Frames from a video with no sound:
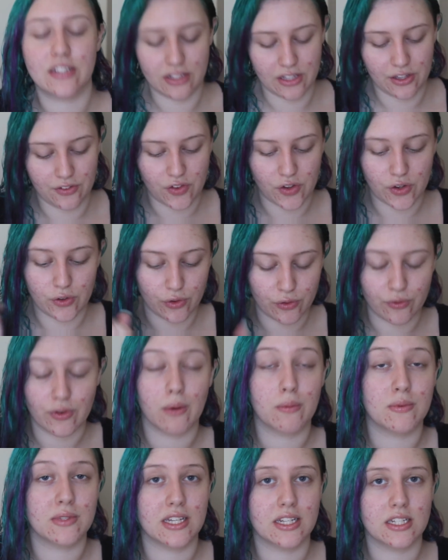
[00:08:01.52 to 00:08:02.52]
to give you a good
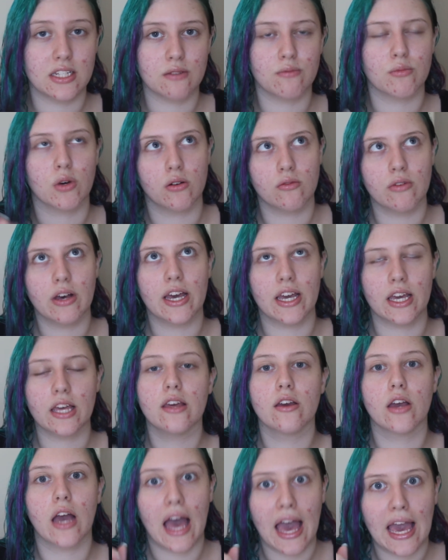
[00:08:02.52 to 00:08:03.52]

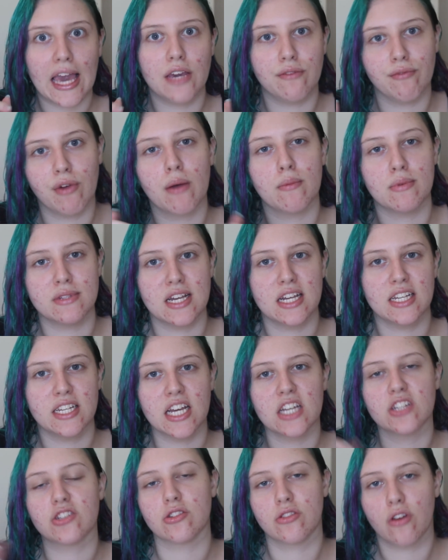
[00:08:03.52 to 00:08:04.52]
a
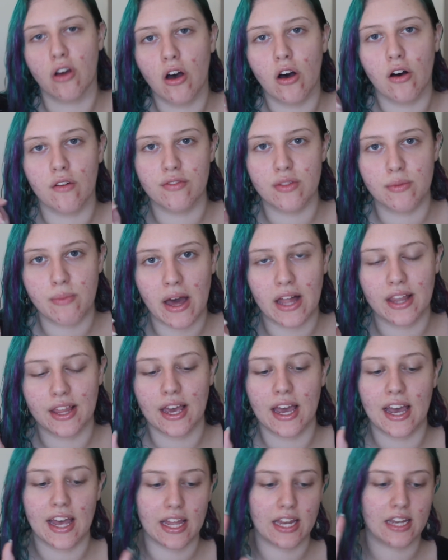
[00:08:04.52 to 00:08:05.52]
representation of the
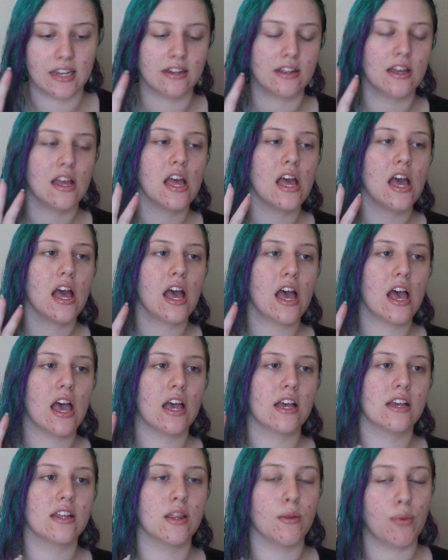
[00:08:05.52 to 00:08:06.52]
palette and
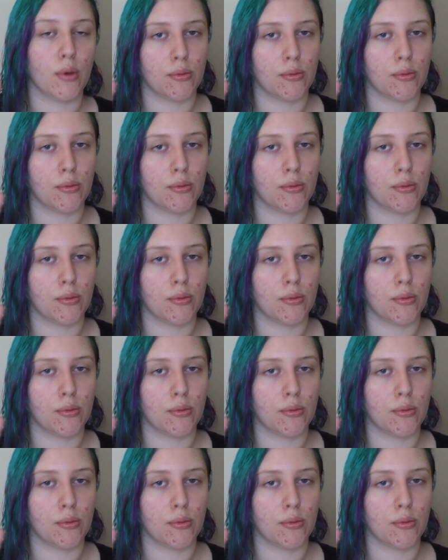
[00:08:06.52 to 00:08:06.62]
the